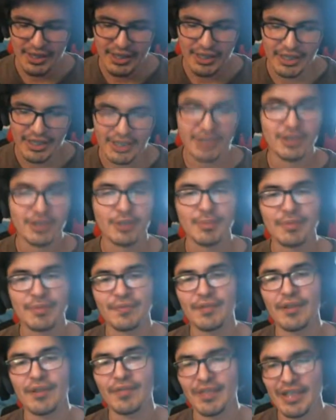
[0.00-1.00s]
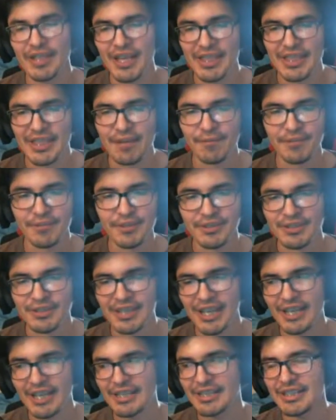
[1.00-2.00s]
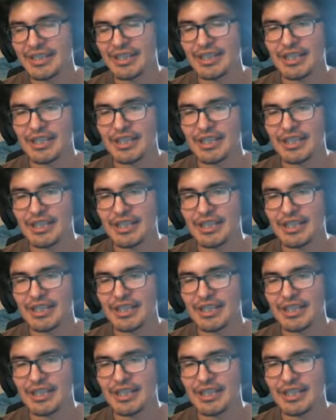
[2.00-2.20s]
it took me forever to get that first ending